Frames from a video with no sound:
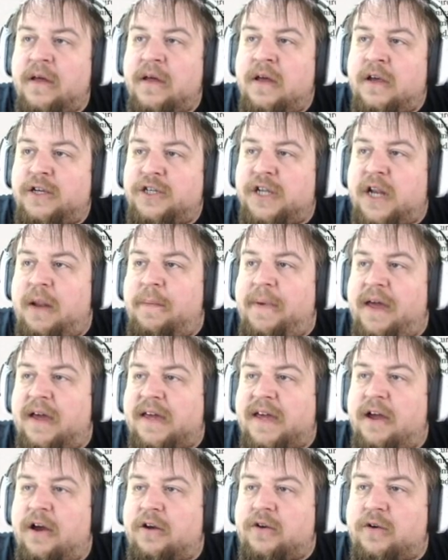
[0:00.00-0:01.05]
Should I be a
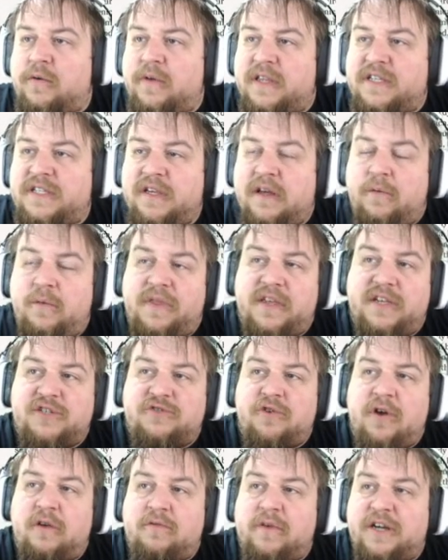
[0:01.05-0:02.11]
character with, with a
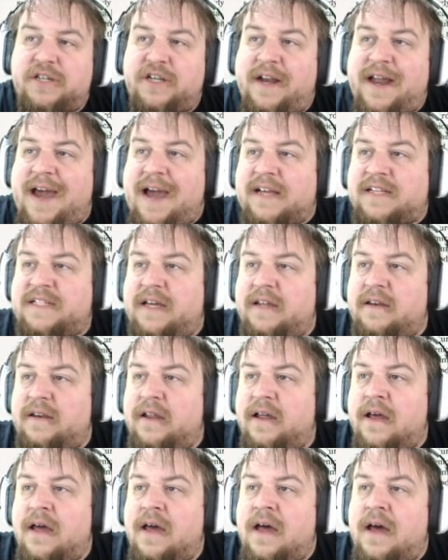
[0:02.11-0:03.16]
strong Russian accent?
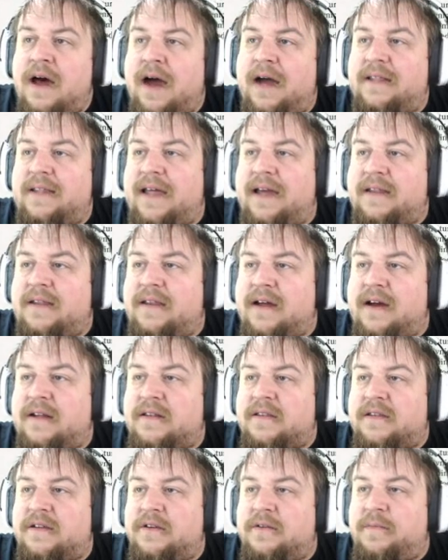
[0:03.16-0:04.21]
I'd like not
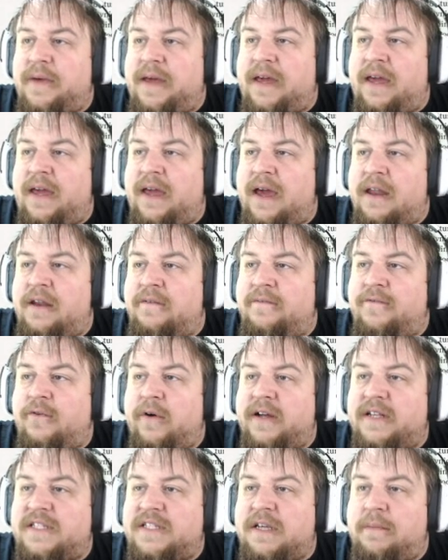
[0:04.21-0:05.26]
to be and
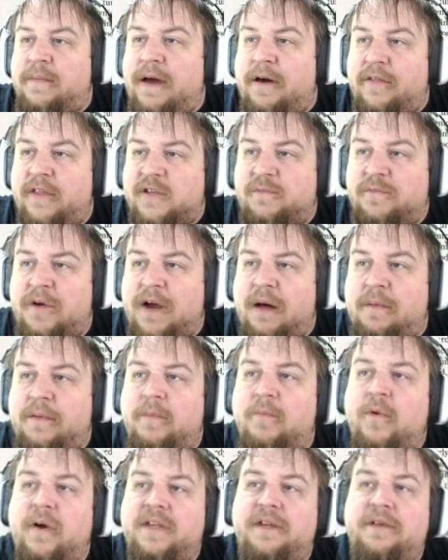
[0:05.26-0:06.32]
avoid somehow this problem.
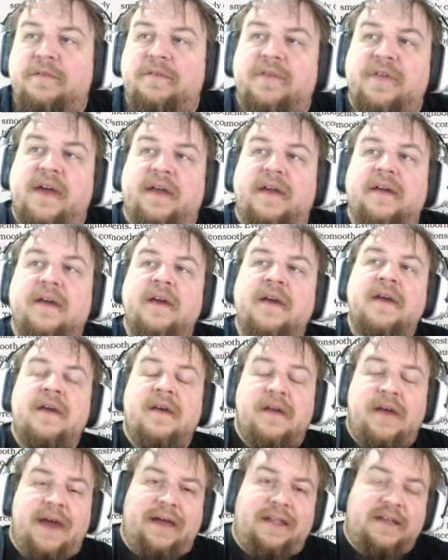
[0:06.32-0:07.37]
What do you think?
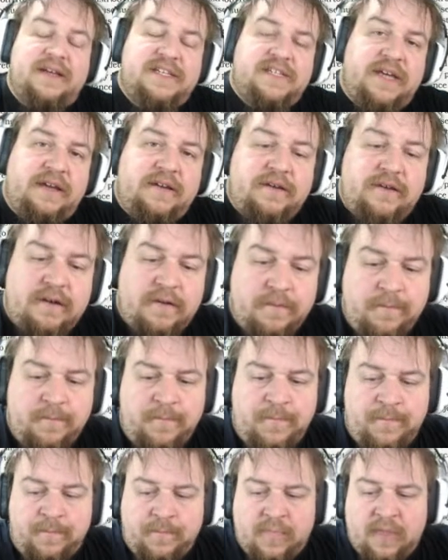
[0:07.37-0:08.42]
Alexander,
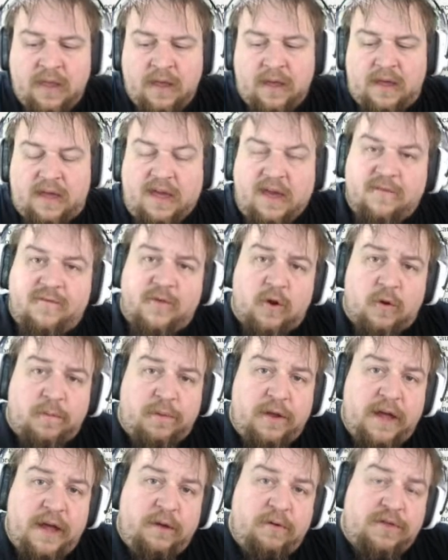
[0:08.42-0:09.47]
if you're
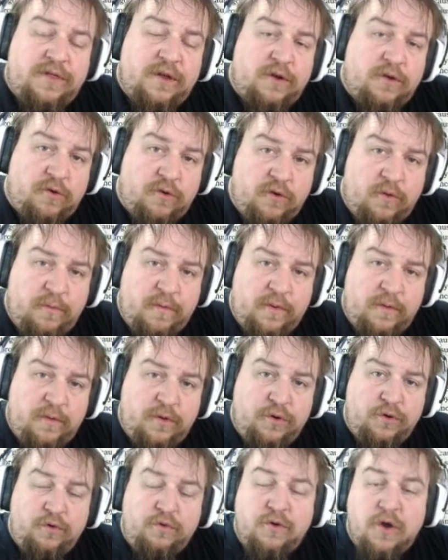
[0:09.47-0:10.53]
playing with a group
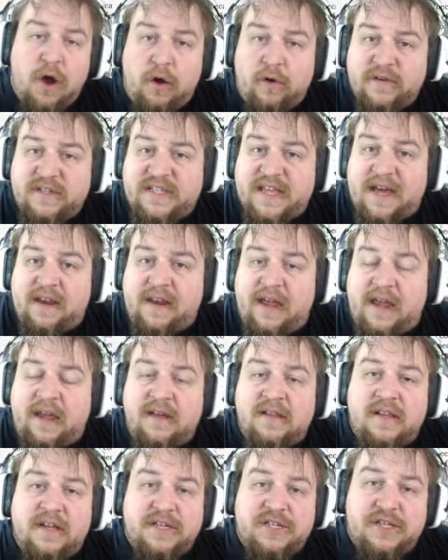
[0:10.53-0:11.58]
who knows that
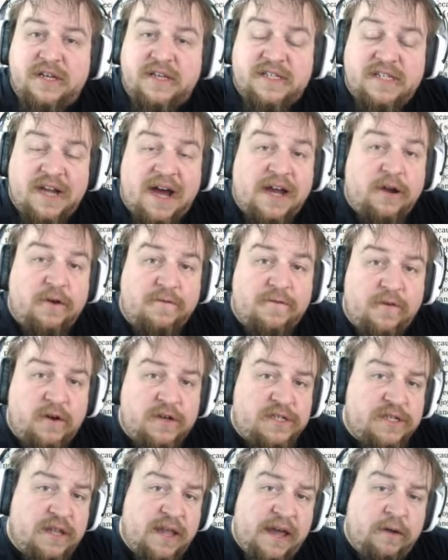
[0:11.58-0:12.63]
English is not your first
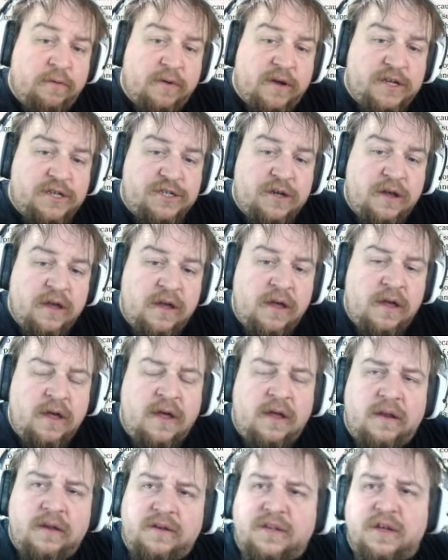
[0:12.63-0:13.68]
language,
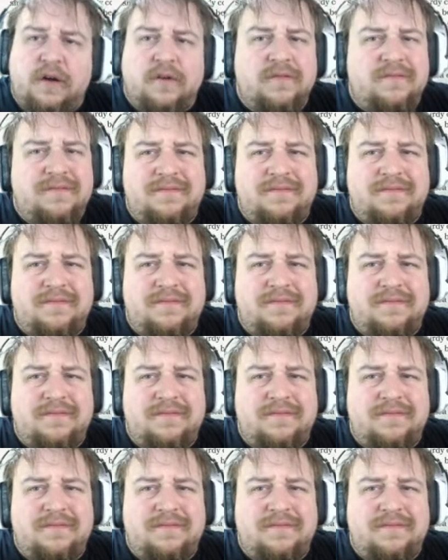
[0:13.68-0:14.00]
don't,